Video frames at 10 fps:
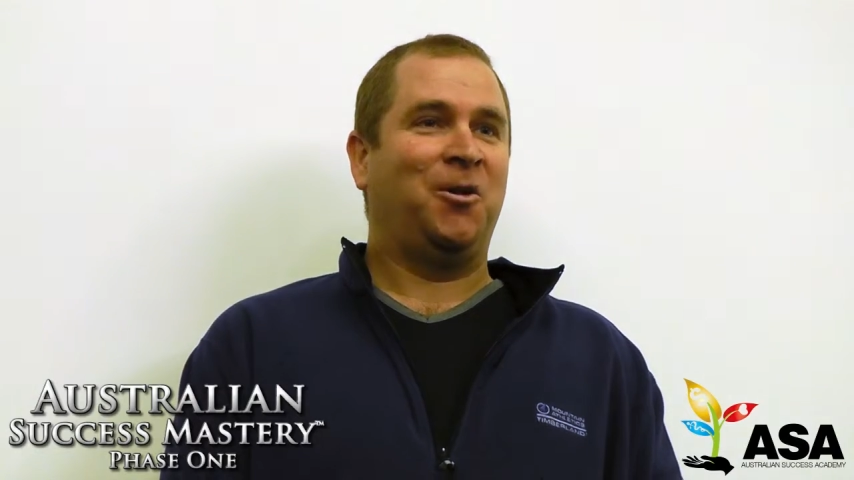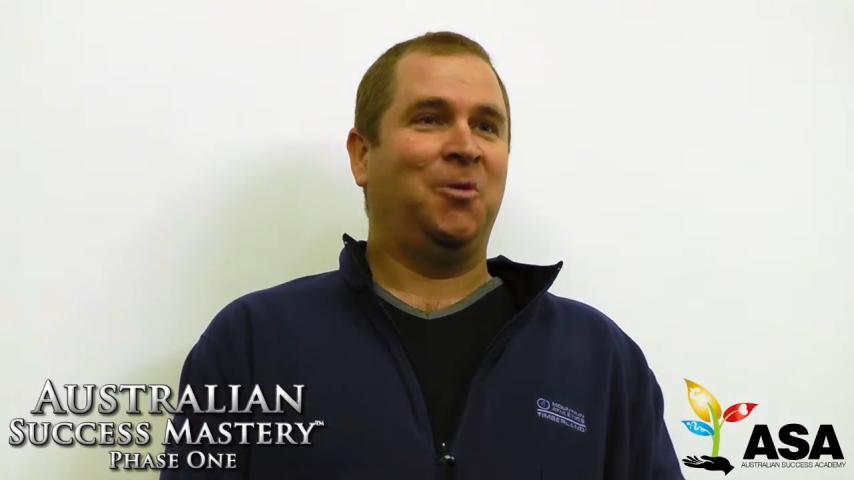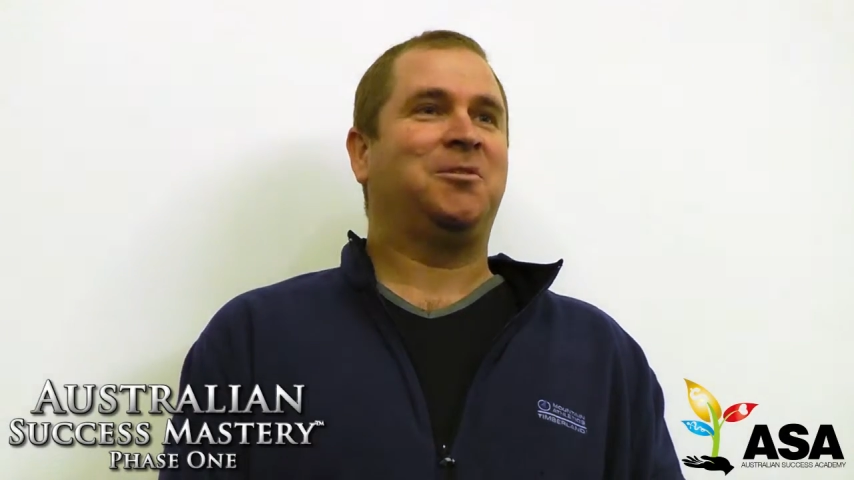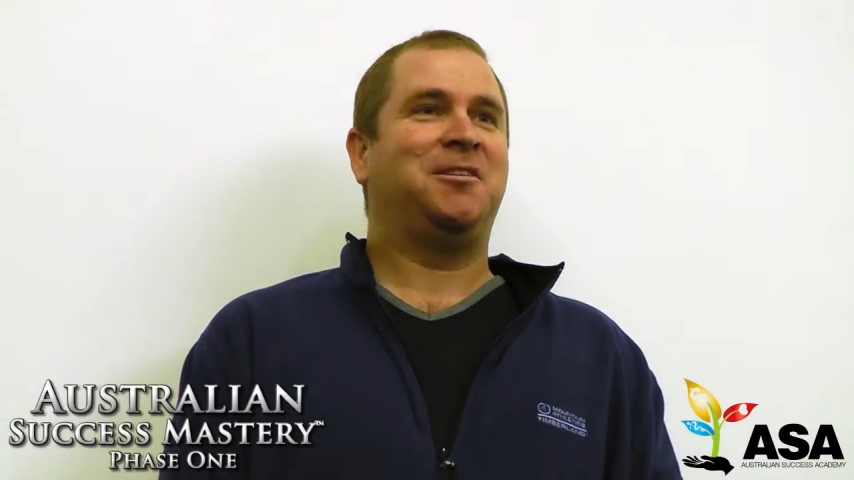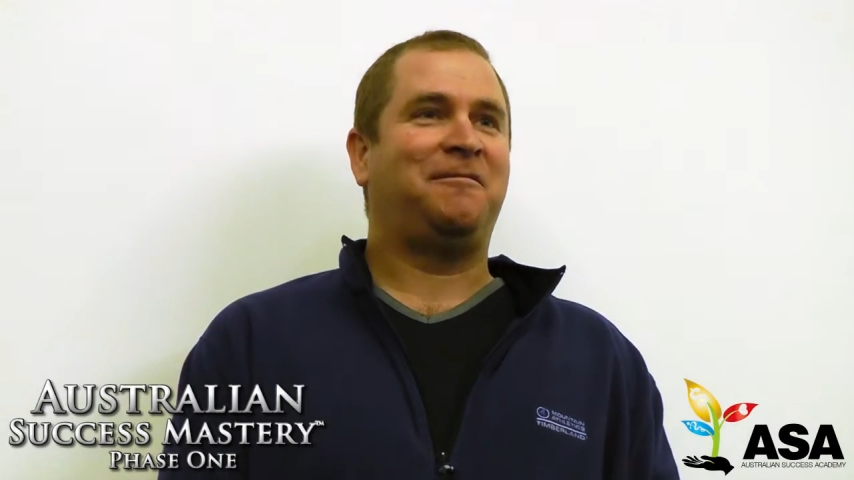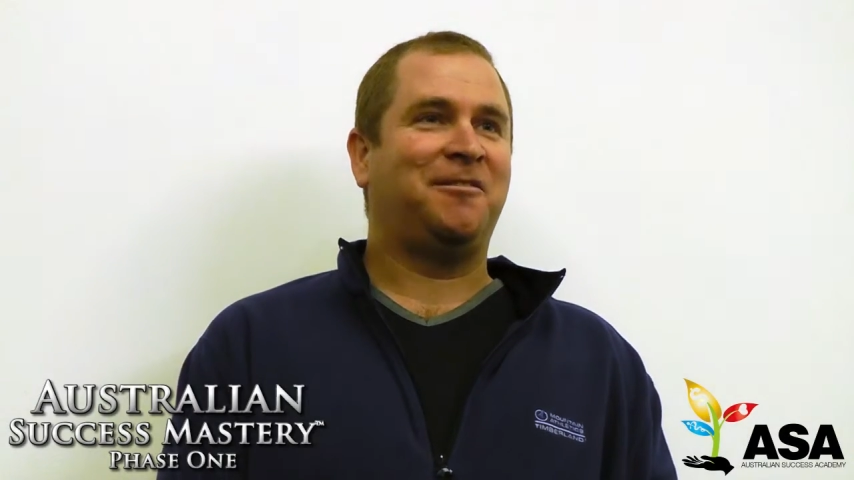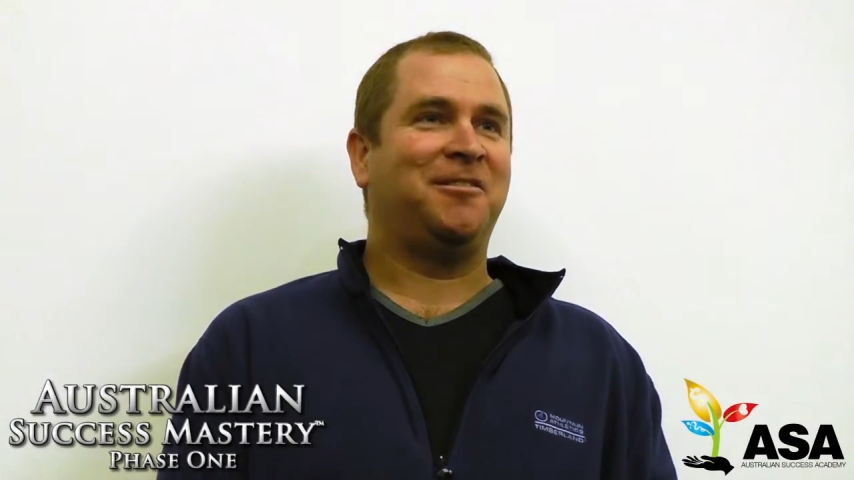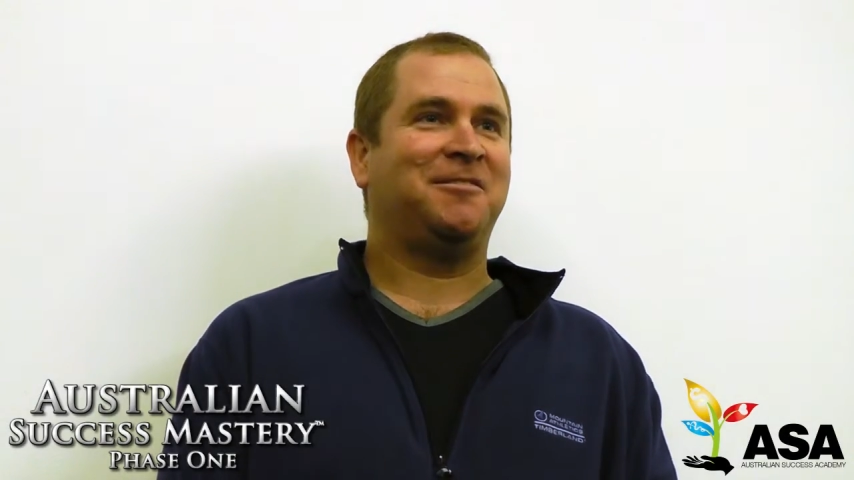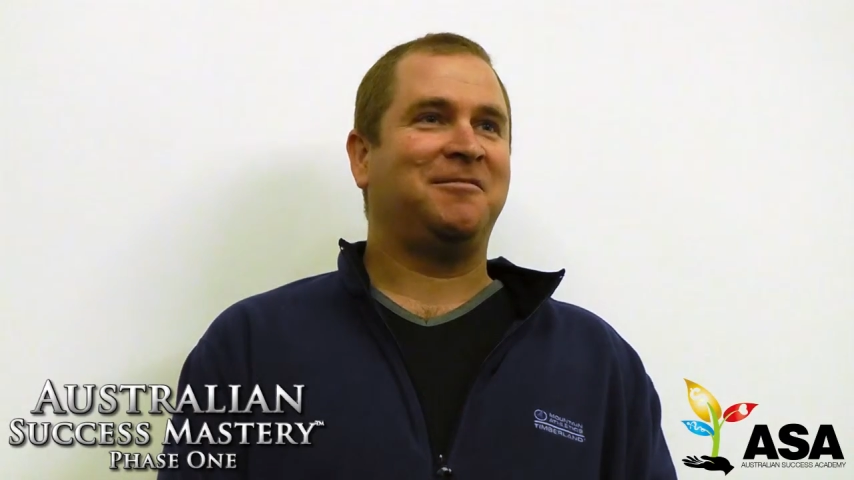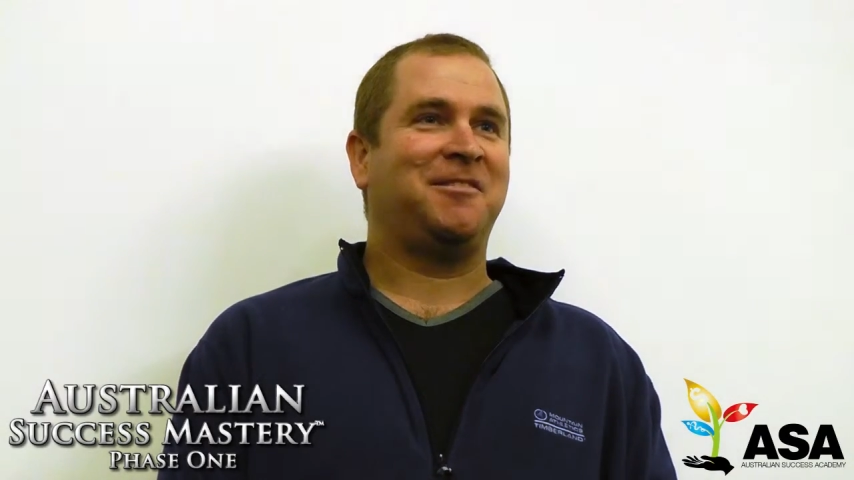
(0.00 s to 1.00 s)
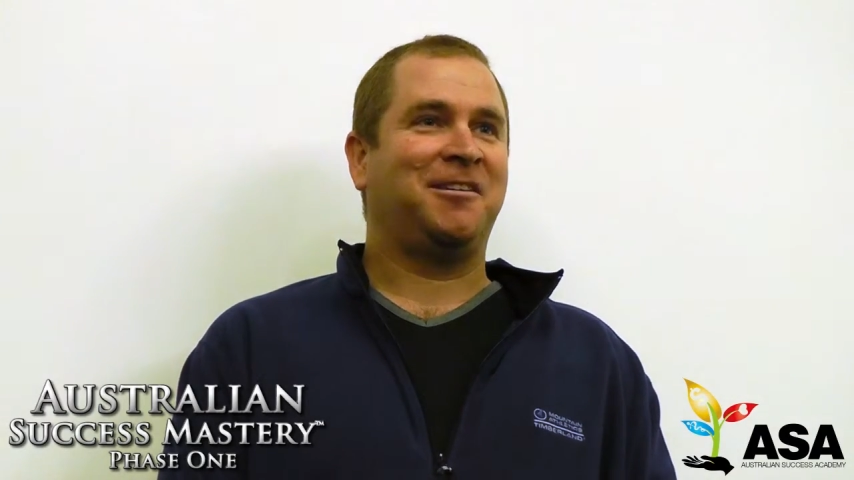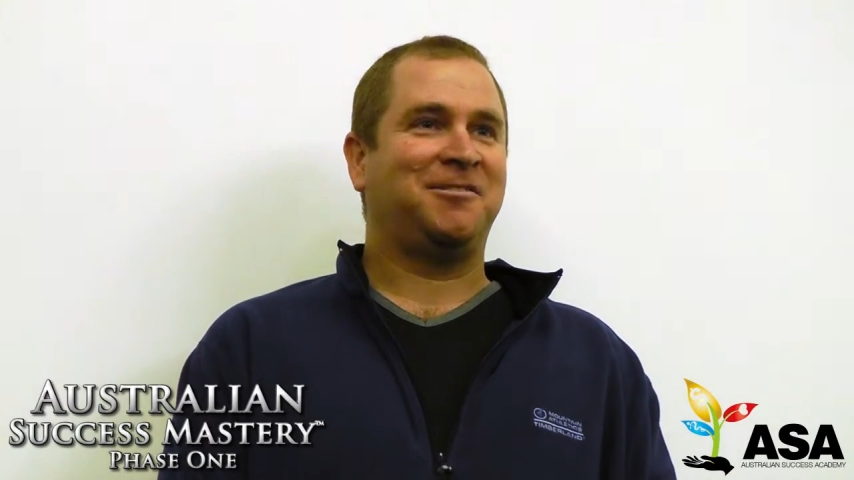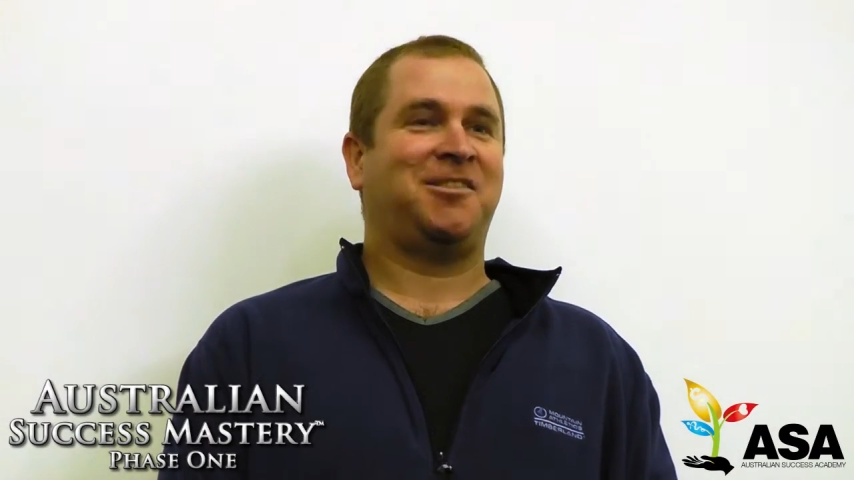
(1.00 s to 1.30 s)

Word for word: look different, you know,